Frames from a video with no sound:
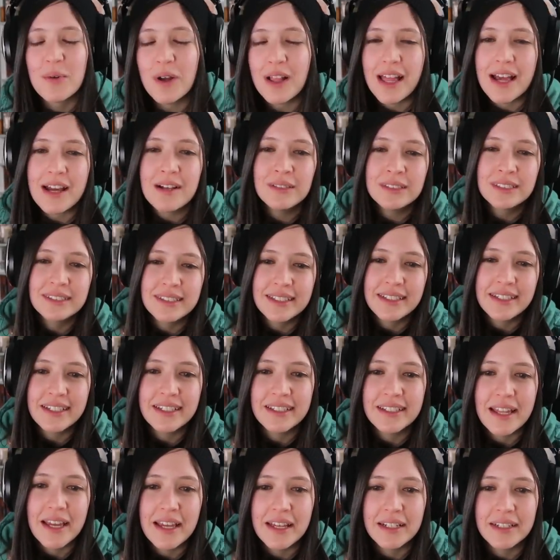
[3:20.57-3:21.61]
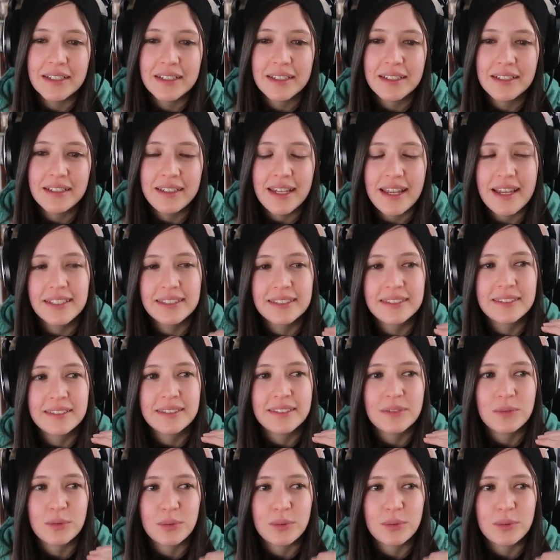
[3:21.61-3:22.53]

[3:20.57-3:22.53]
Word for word: Well, I was thinking that yes,